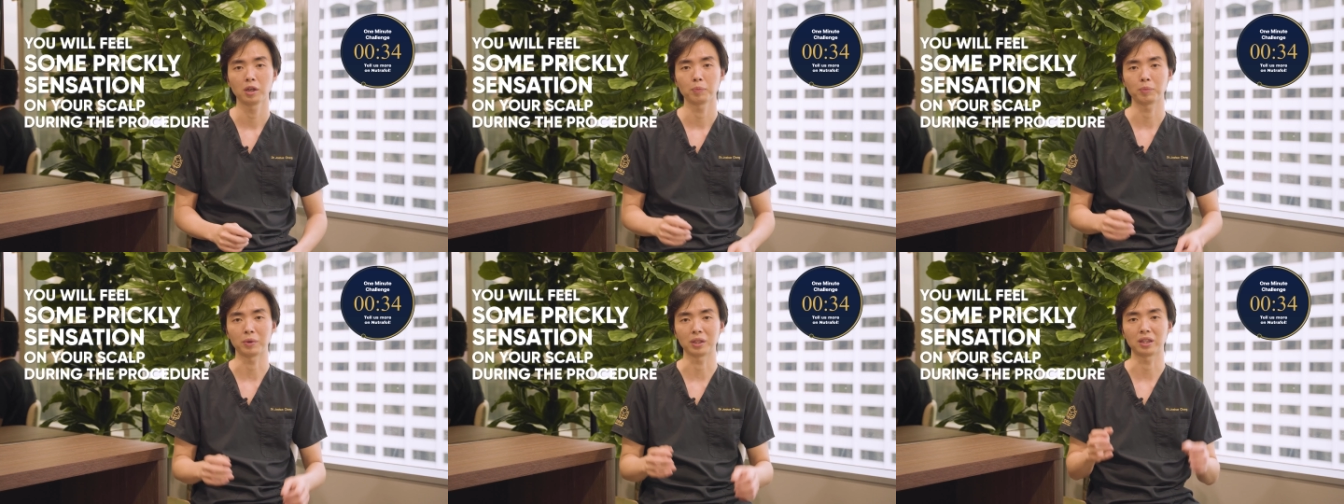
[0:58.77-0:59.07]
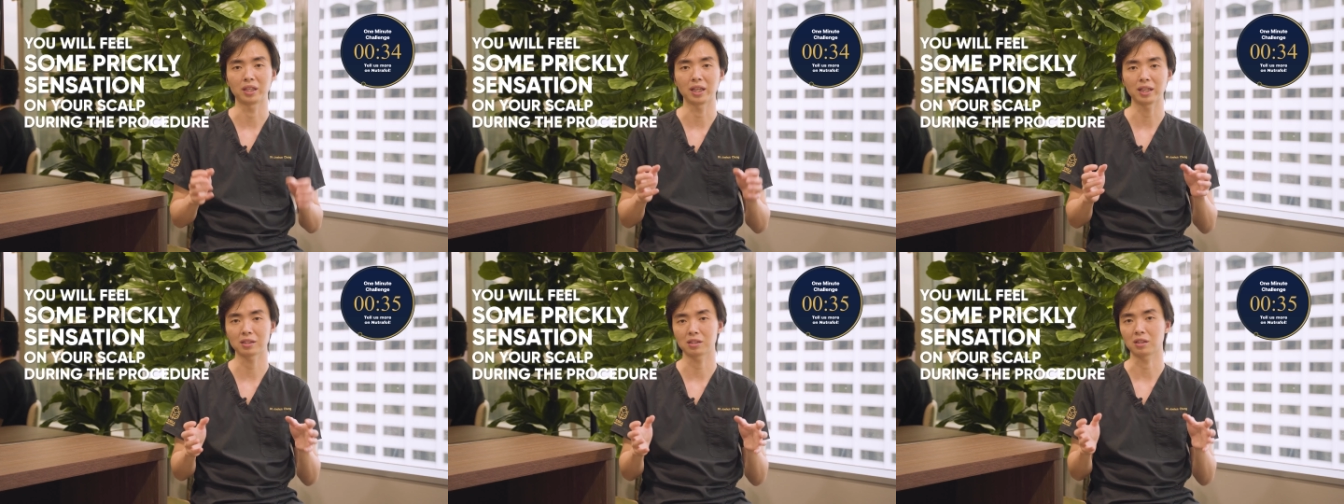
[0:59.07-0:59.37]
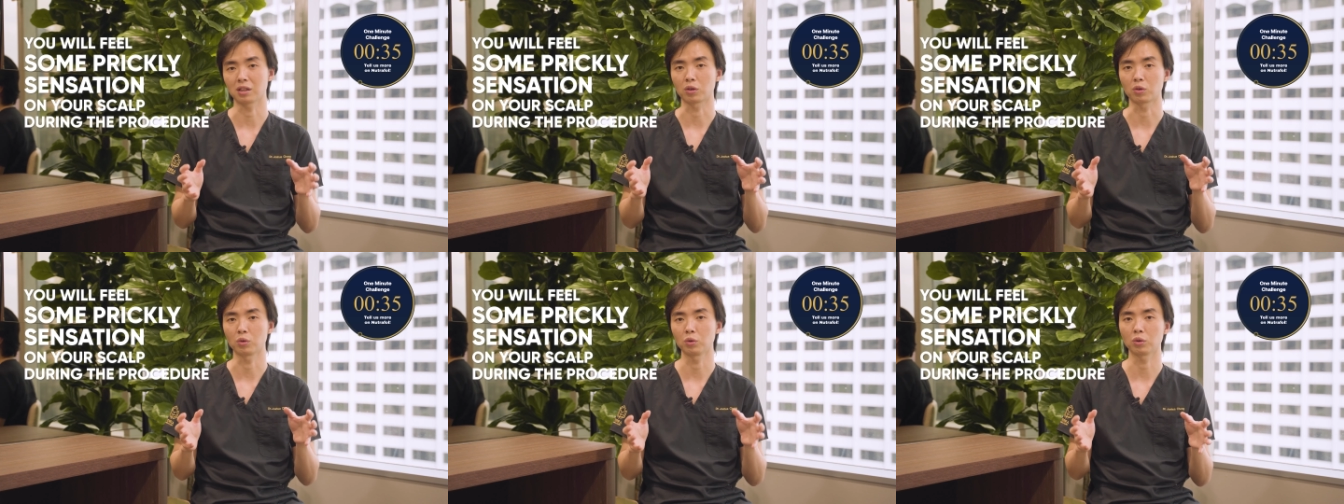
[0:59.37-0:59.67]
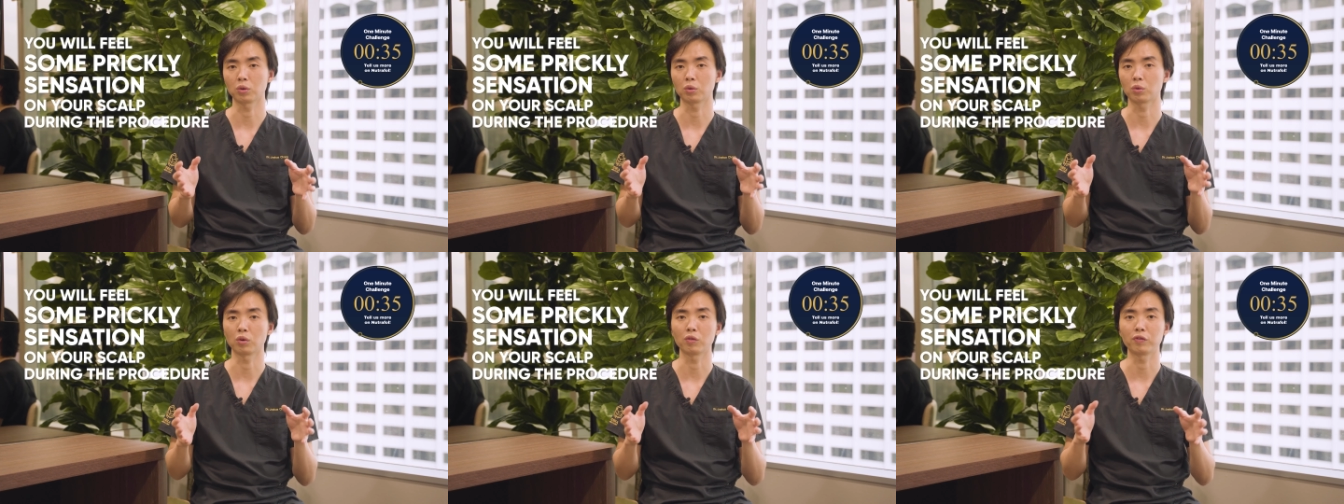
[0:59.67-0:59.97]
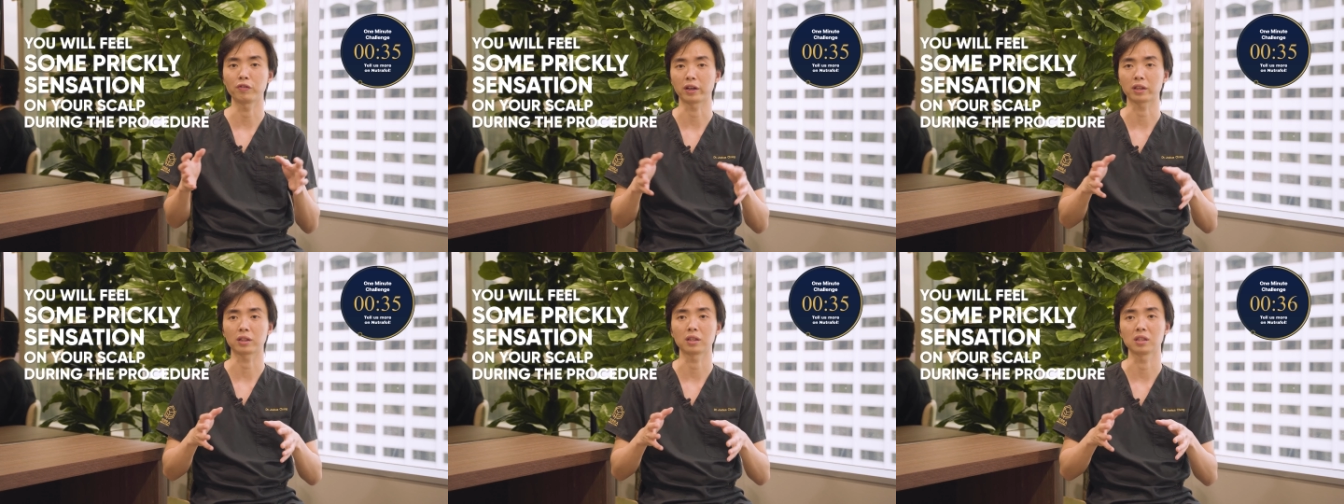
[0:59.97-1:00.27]
but that's the good
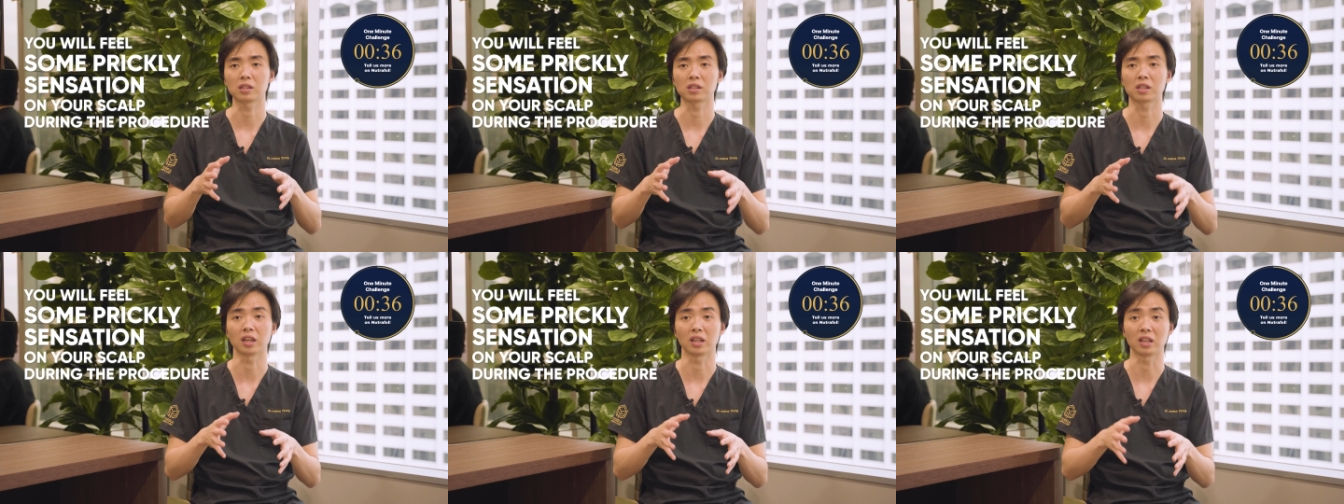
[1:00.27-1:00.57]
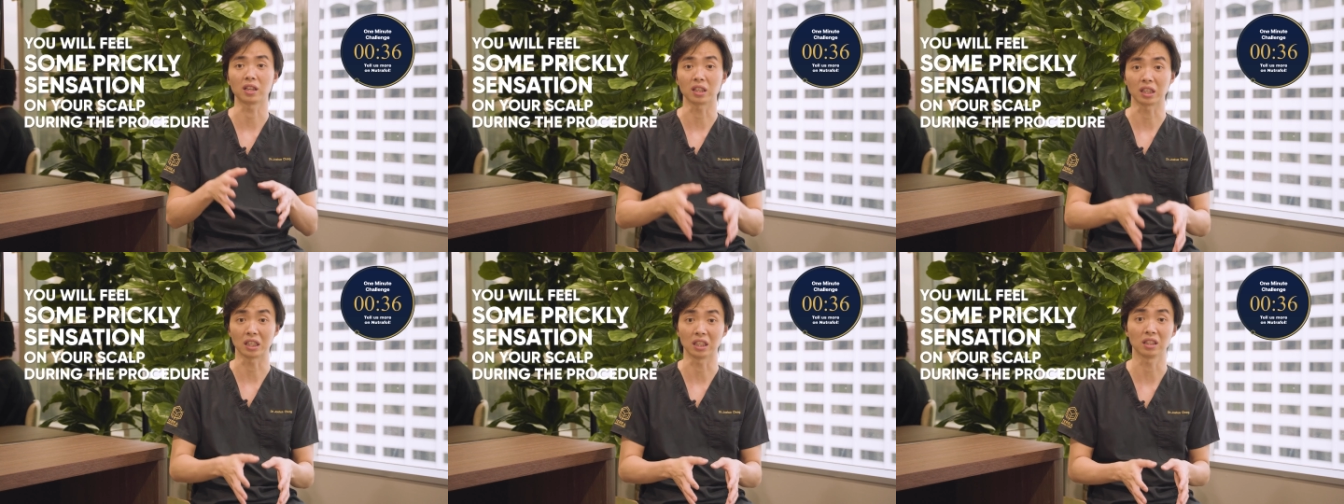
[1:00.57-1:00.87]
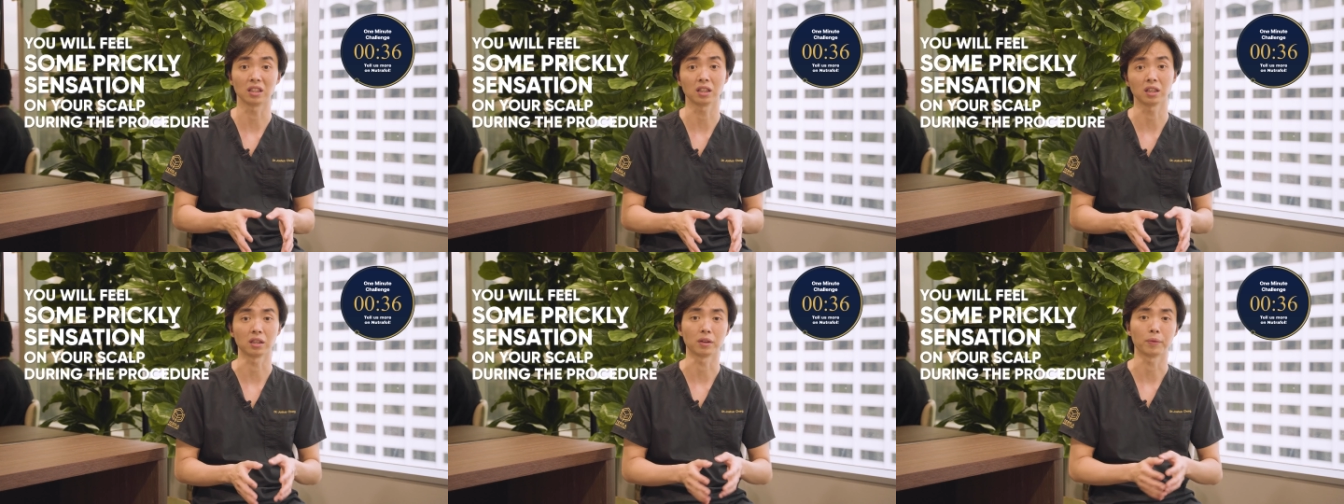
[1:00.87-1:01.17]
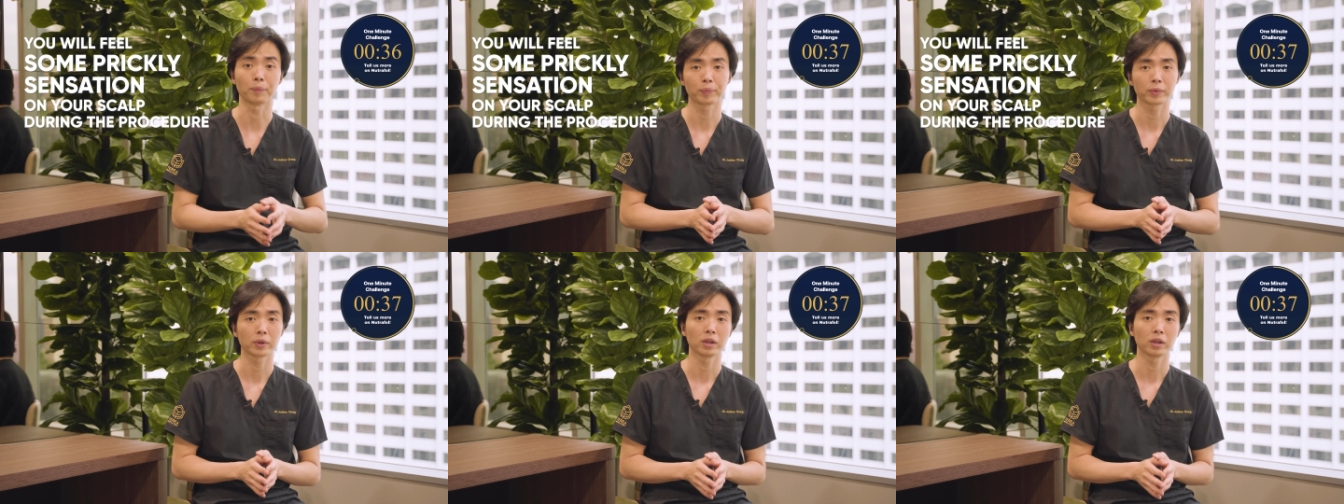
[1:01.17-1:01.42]
growth factors getting in there.